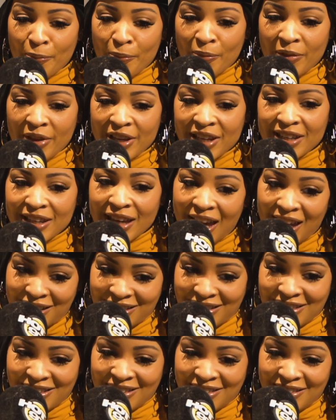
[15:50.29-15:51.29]

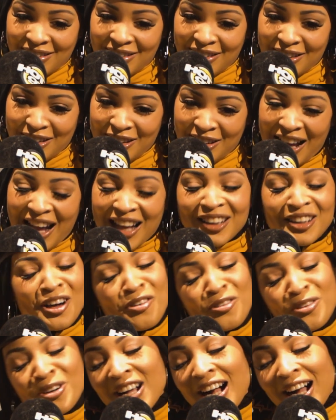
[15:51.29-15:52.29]
Yes. I love
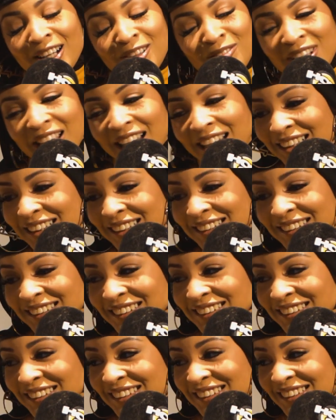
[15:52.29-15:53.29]
we got them light
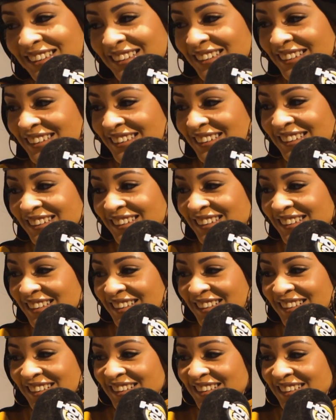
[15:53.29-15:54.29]
because it's
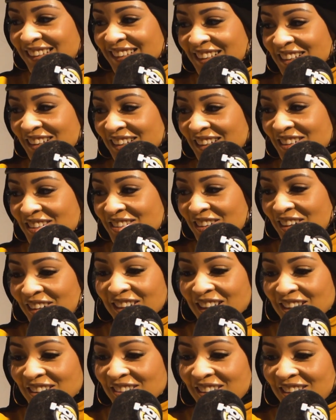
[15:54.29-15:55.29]
just, I was talking
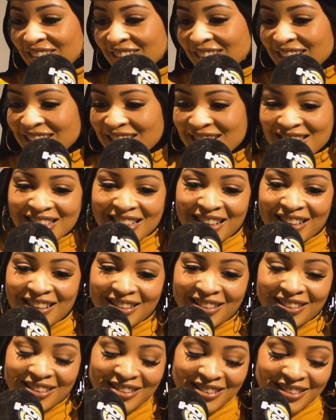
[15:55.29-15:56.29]
that talk, like I said,
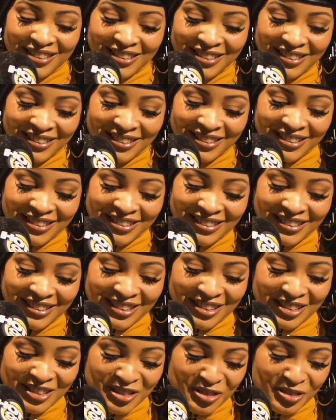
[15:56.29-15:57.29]
uh,
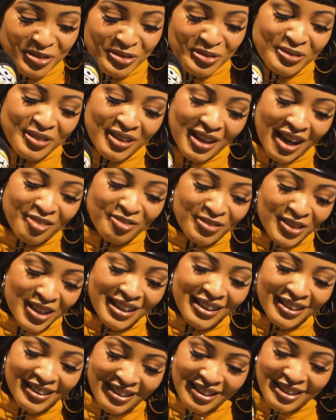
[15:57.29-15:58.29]
that funny
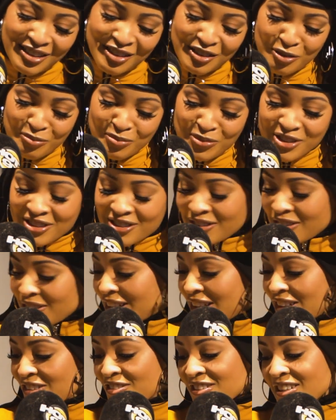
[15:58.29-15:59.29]
thing, the music
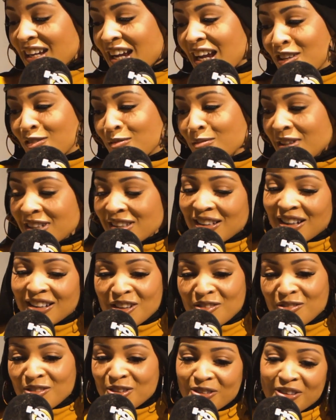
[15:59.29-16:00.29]
industry hates me because I'll
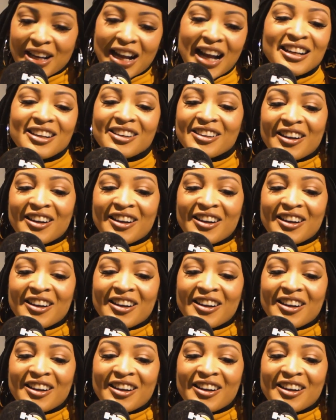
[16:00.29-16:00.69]
never twerk. I don't know.